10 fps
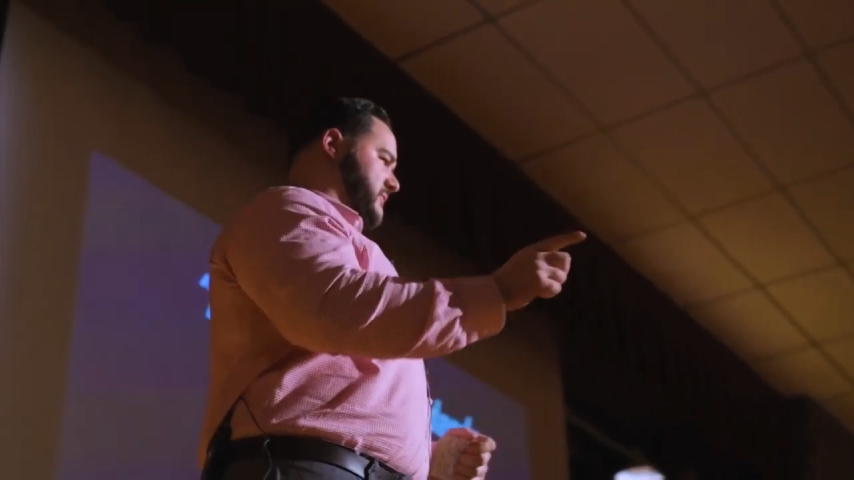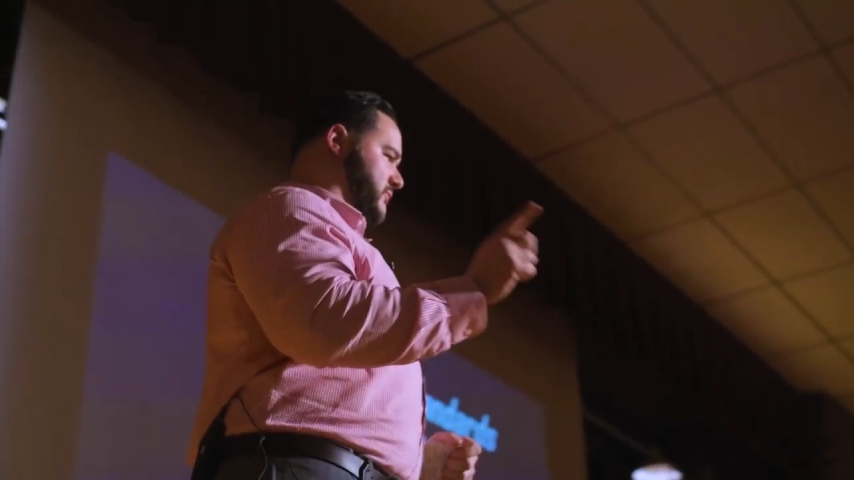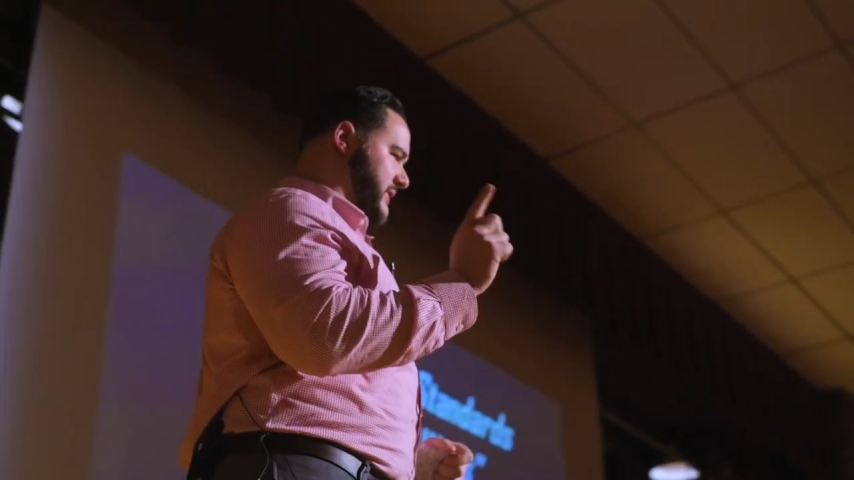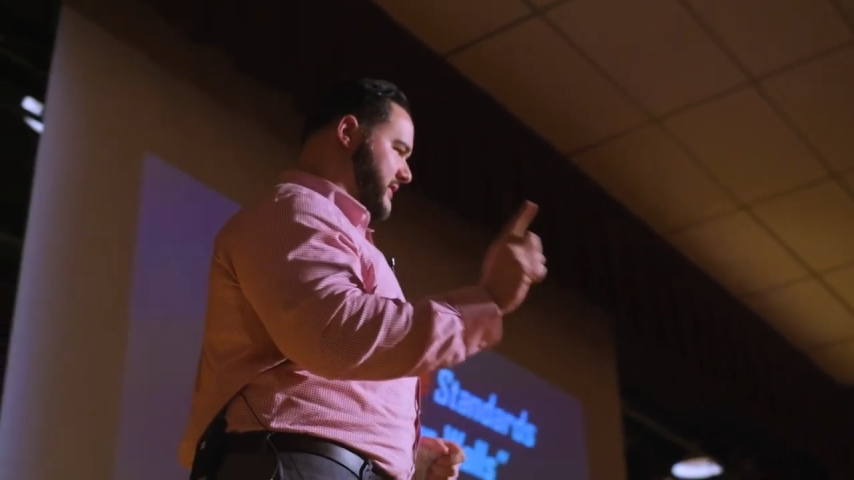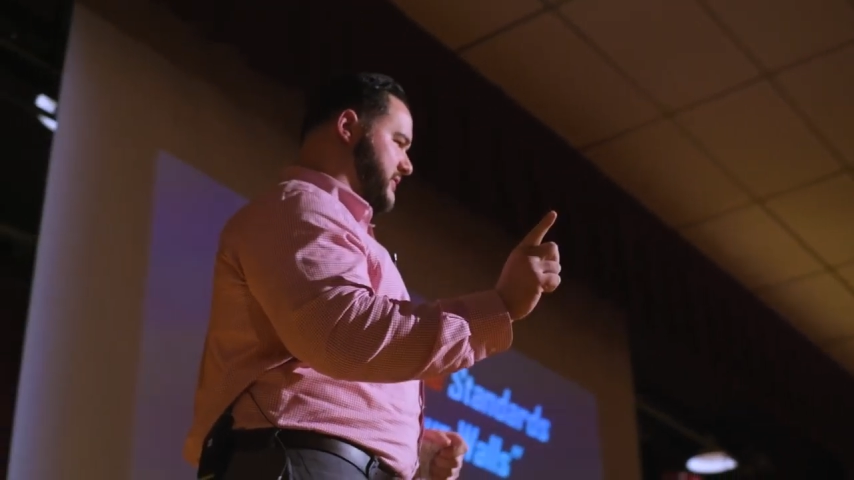
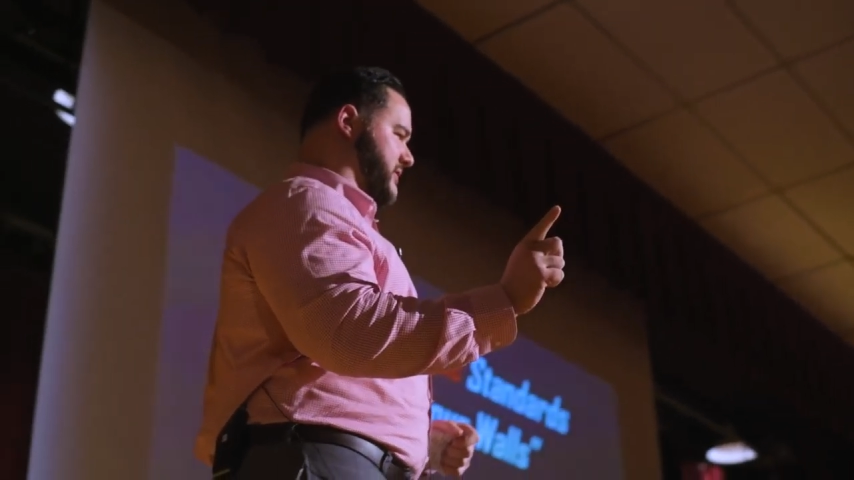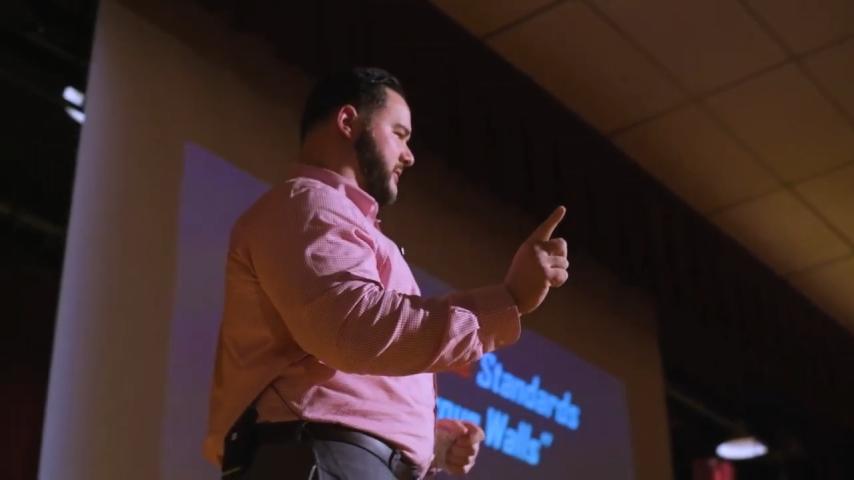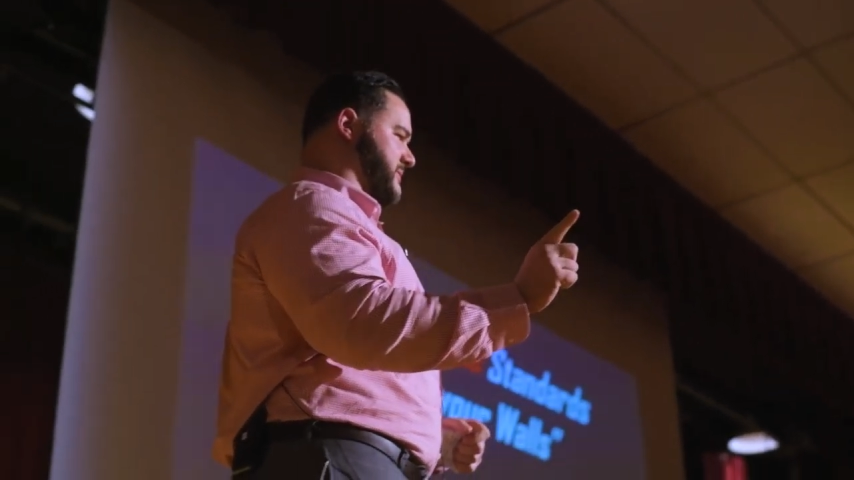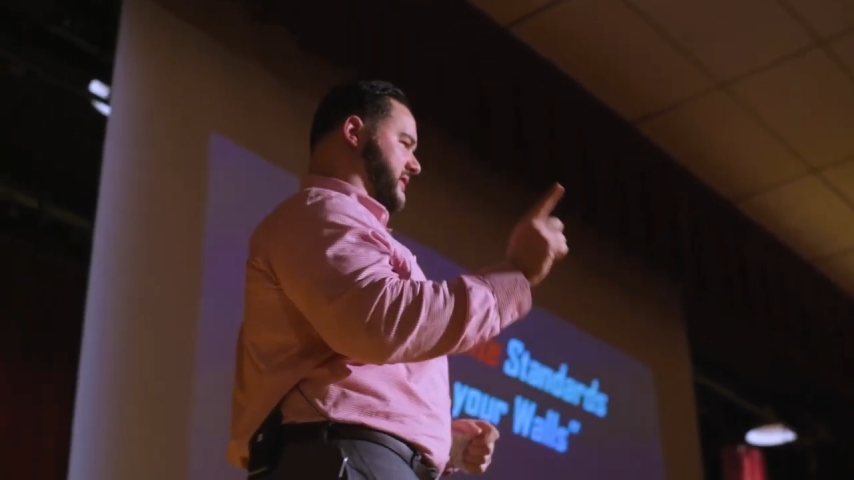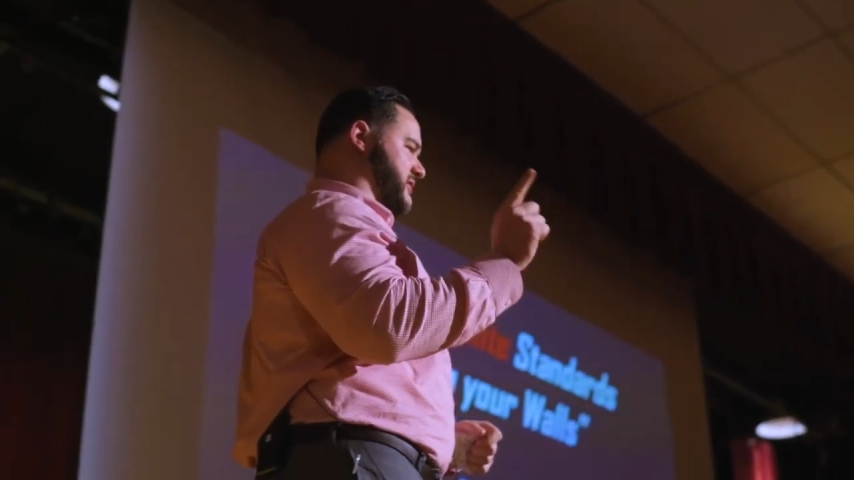
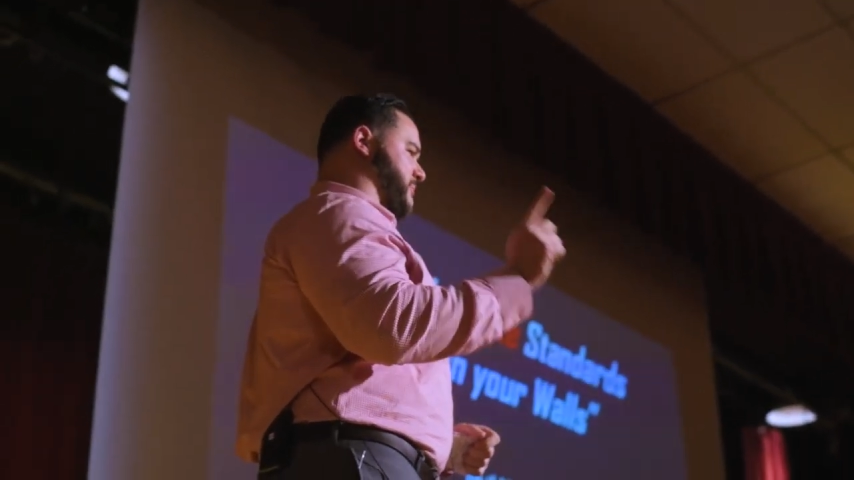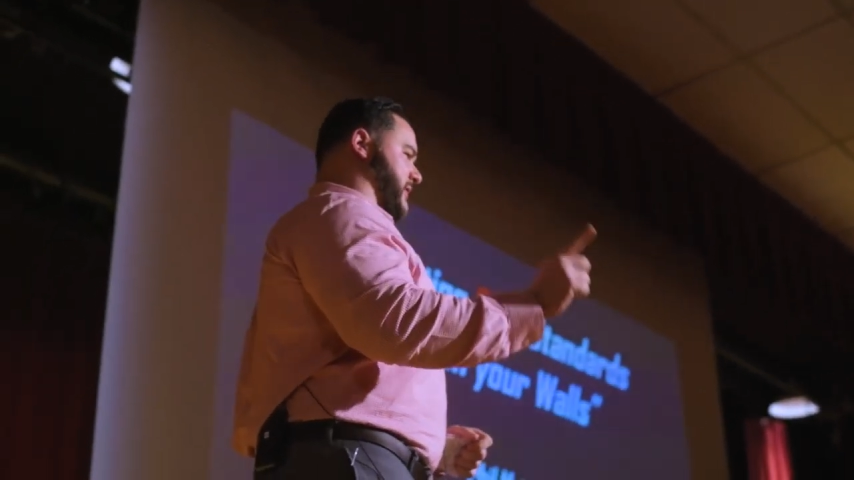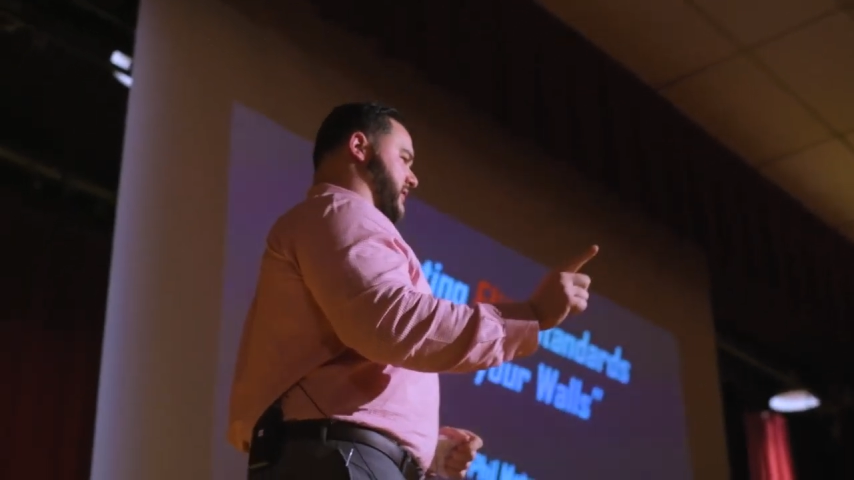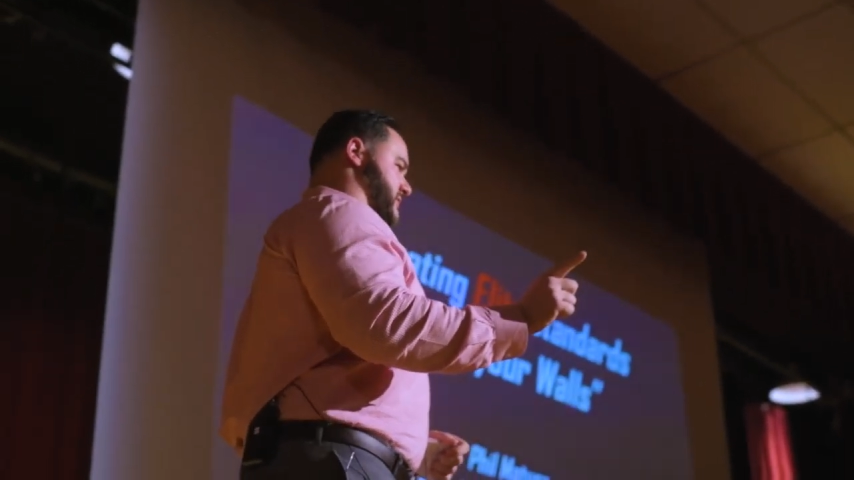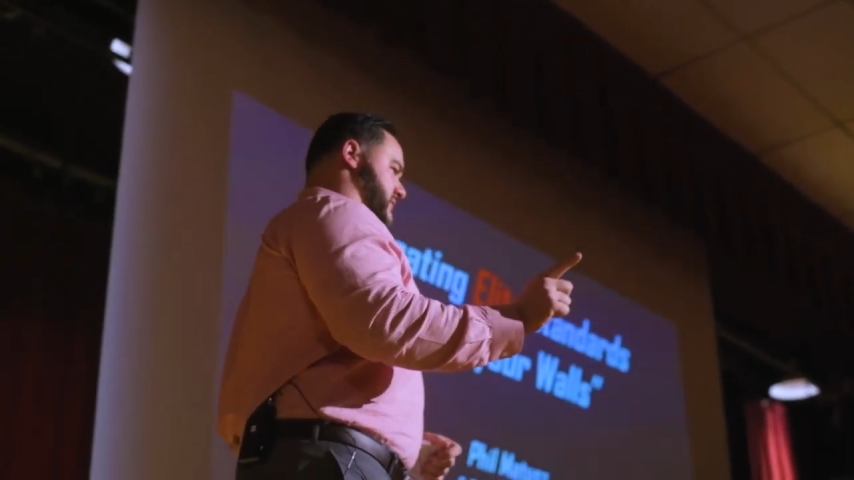relationships and
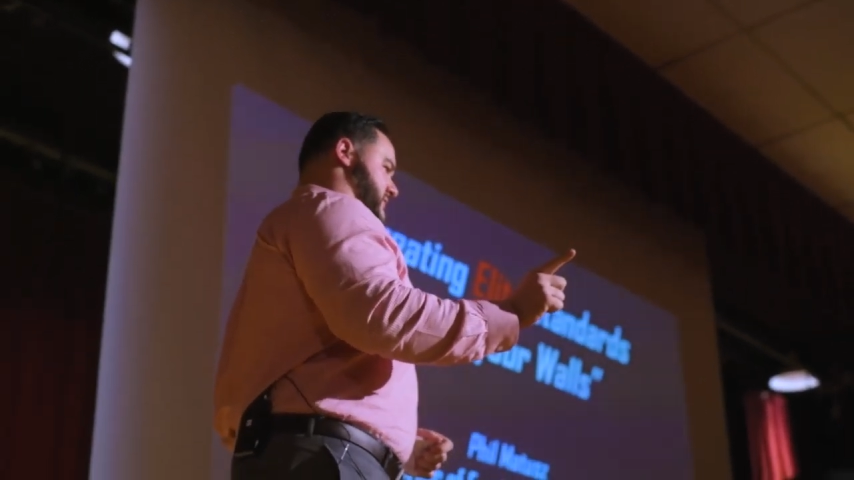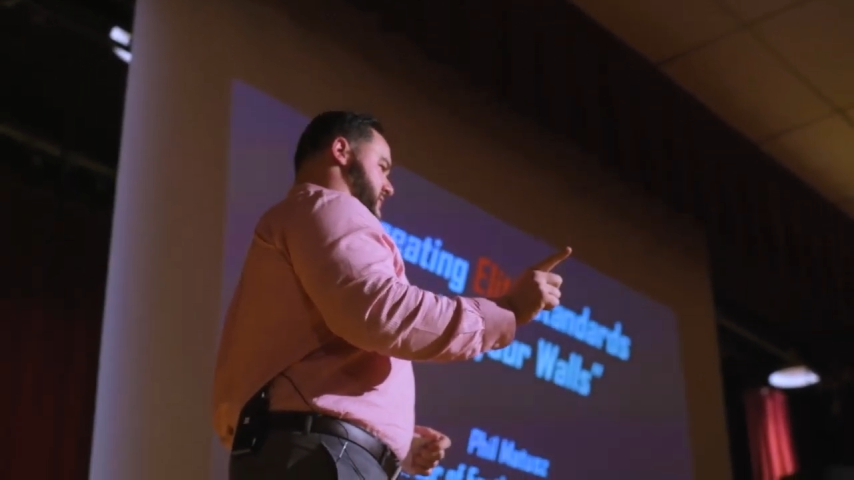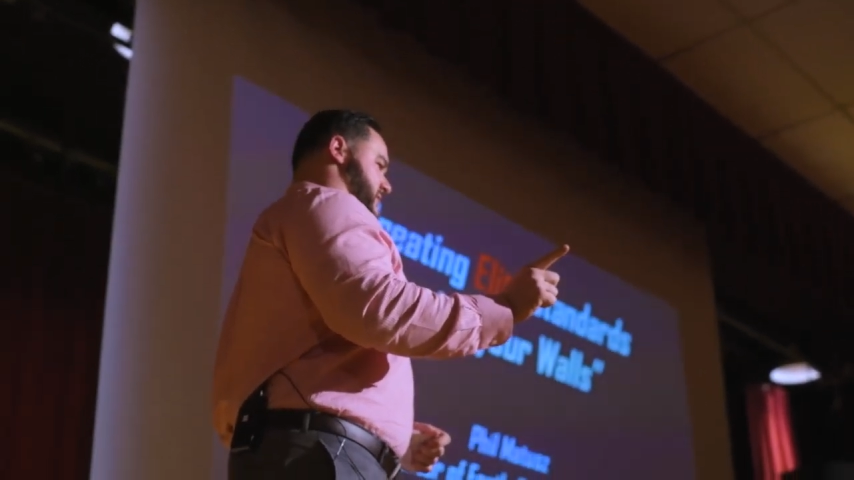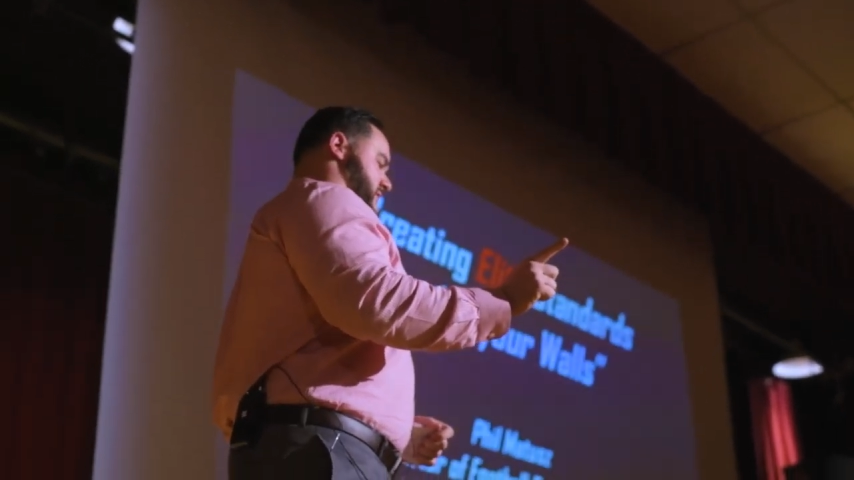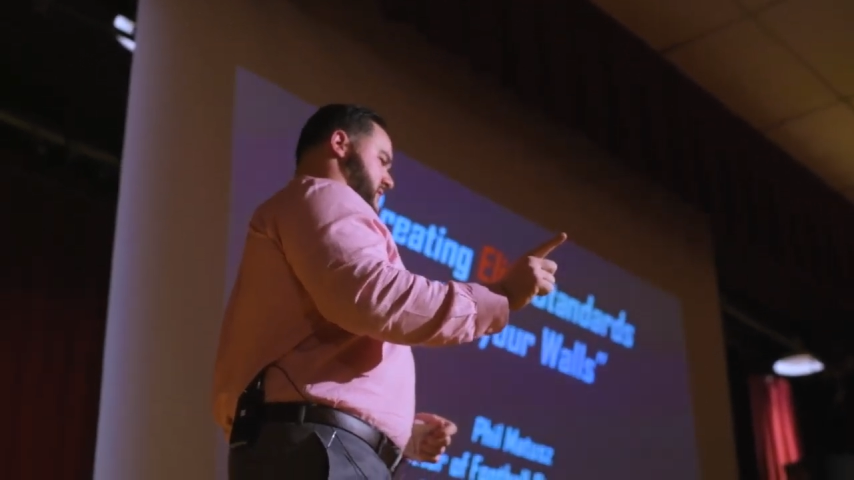experiences.